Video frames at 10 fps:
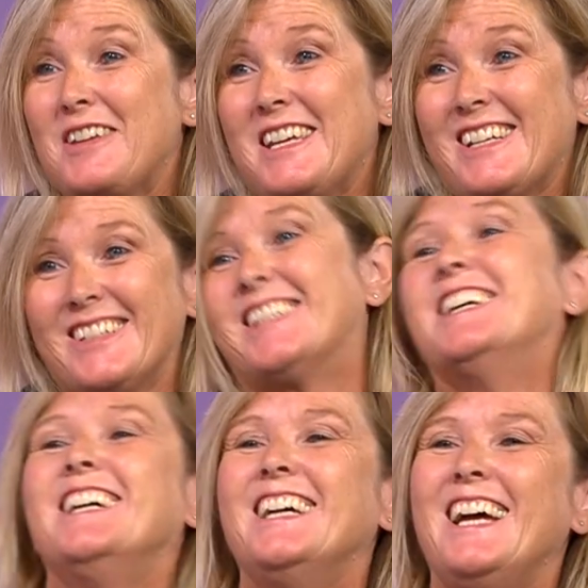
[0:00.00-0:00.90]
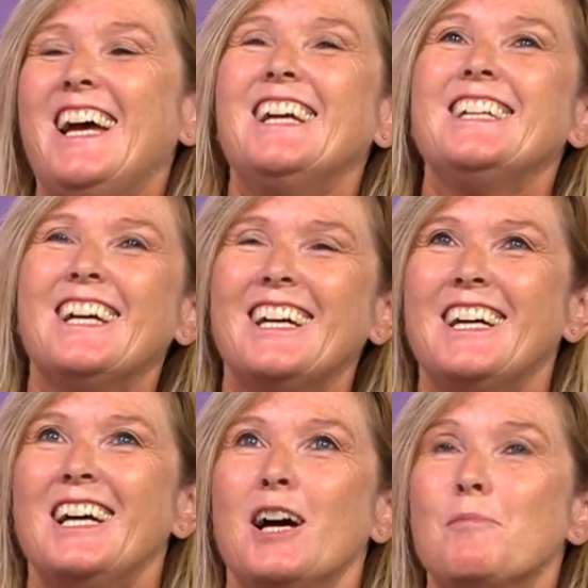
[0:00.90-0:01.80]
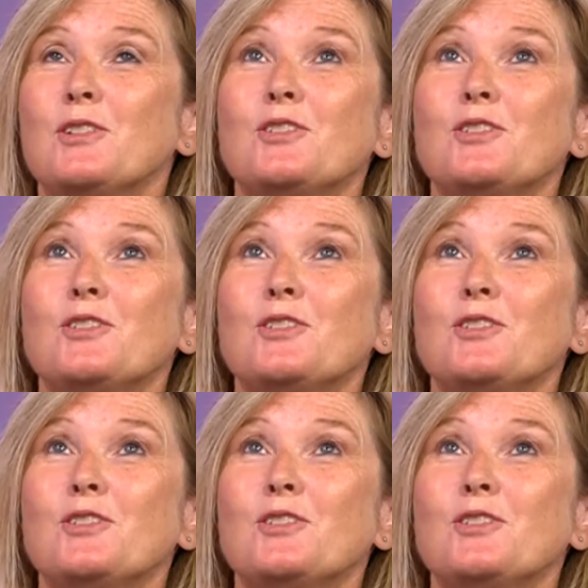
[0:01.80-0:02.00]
Everyone wants to say in 2 months' time, it'd be great. But